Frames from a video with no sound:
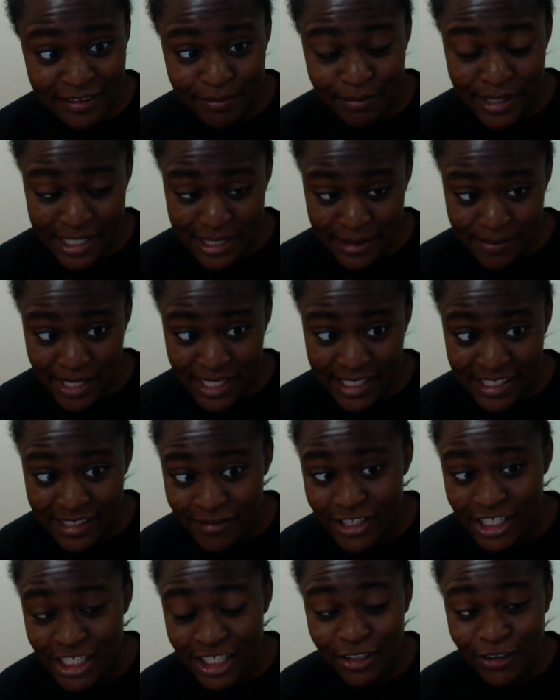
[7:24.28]

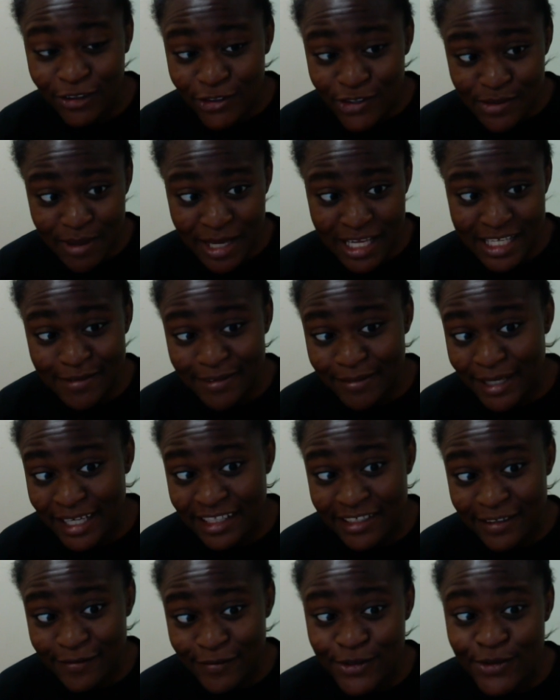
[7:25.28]
perspective, Jo's
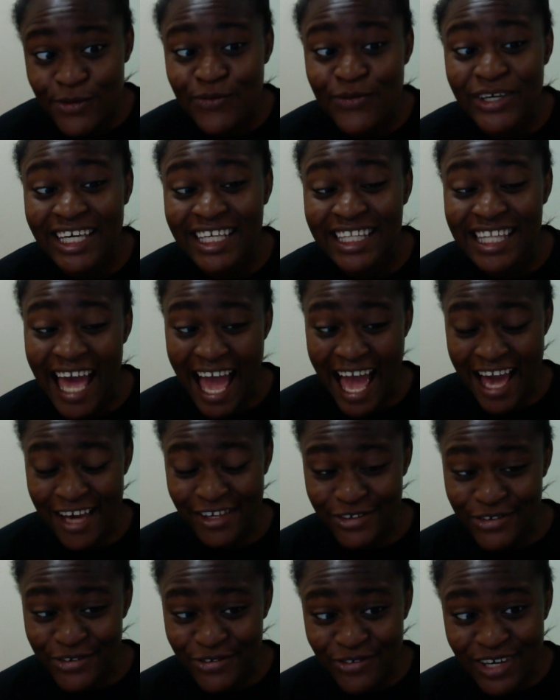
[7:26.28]
perspective, so we can
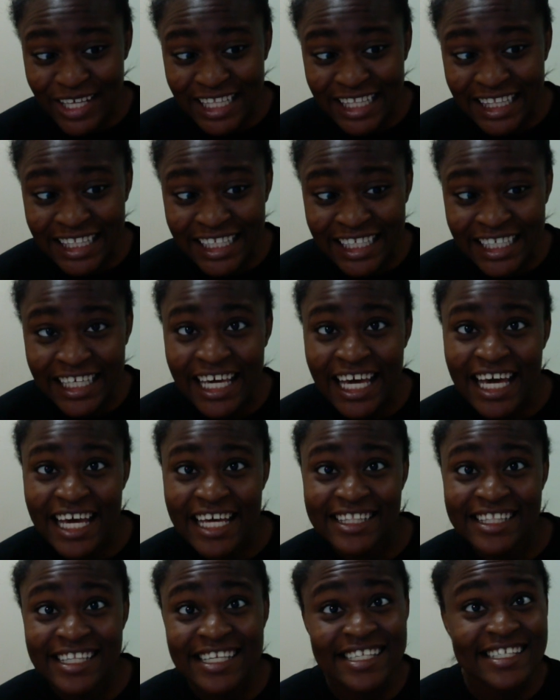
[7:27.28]
accurately
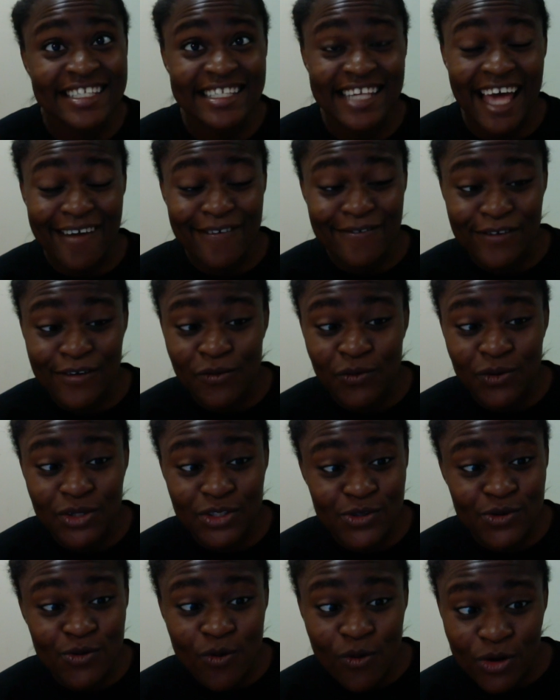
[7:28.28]
decipher
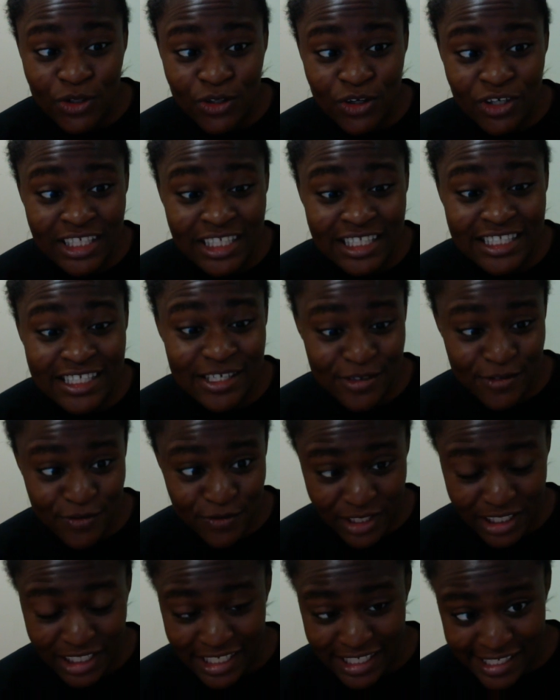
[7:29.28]
what's going on in this
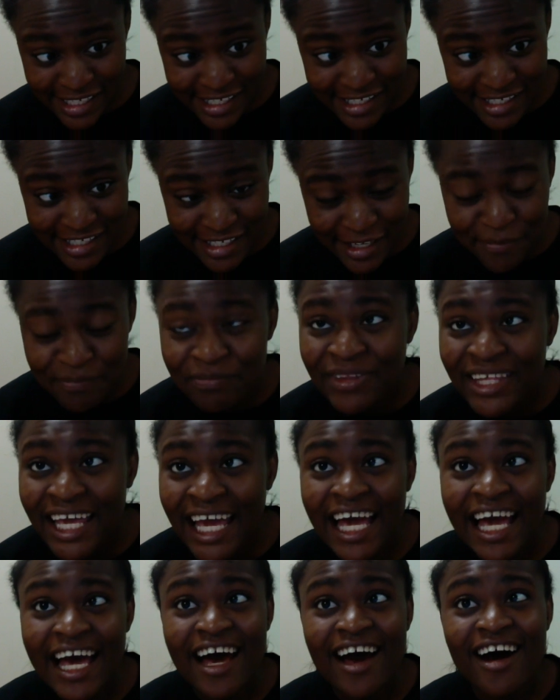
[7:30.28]
relationship.
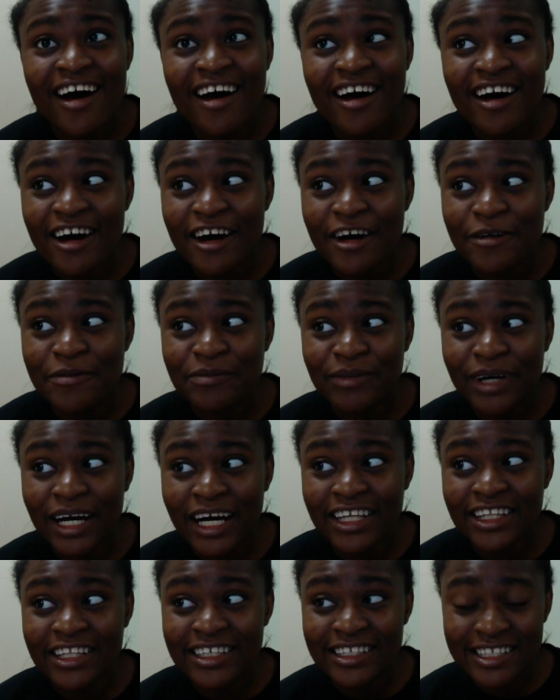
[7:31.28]
Um,
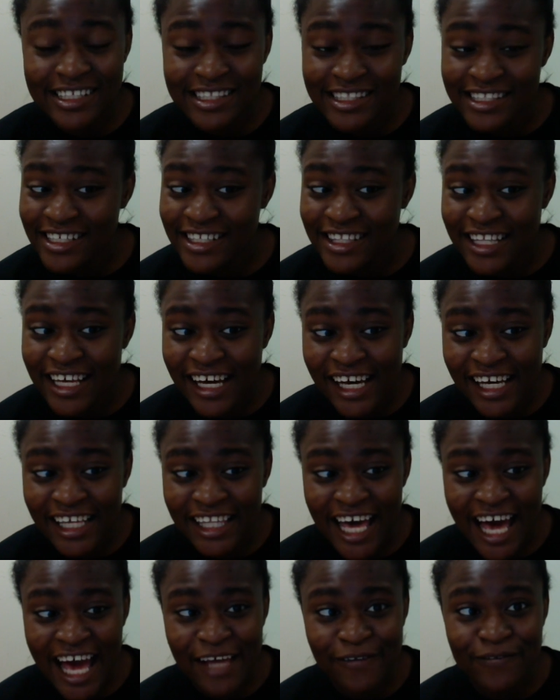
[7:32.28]
another thing that
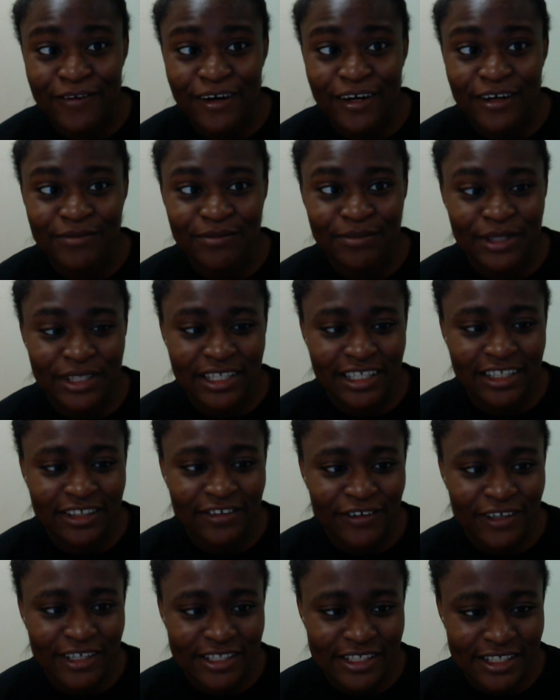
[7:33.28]
that I found pretty
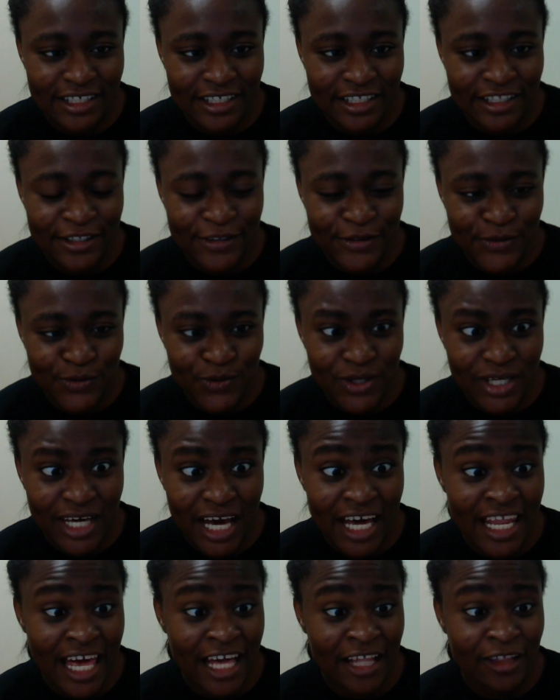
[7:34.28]
interesting this
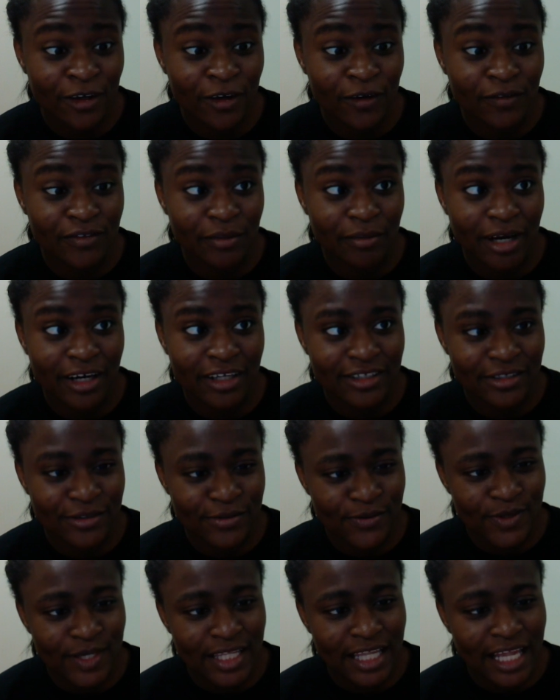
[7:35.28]
week and I loved about
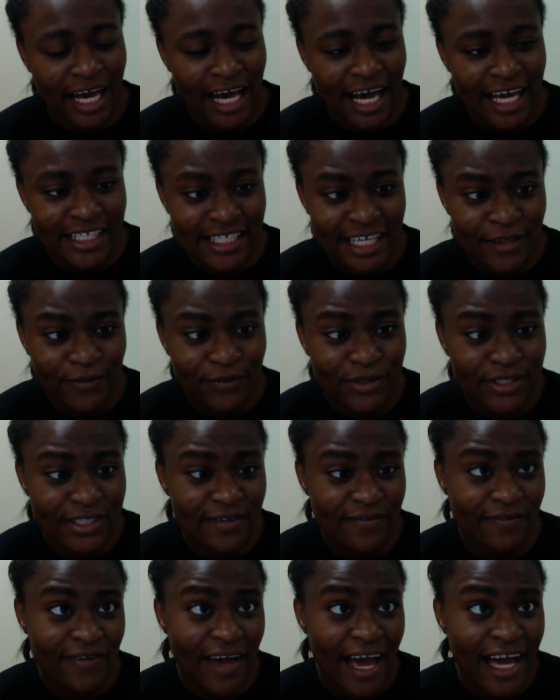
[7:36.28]
this week, like I said, was
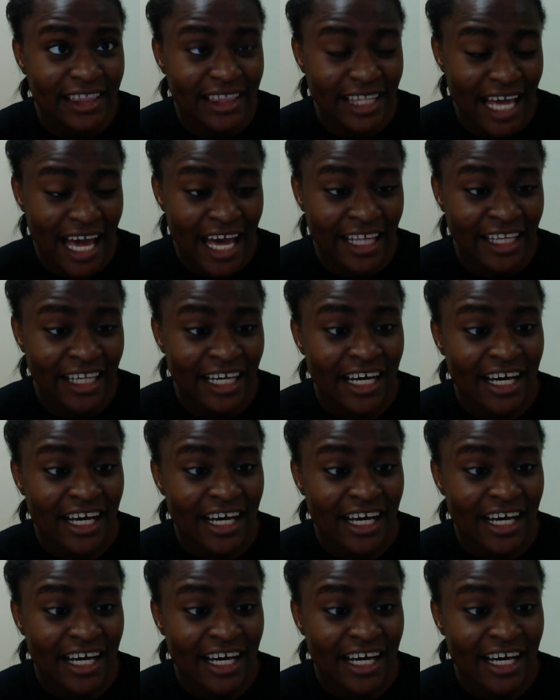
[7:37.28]
the fact that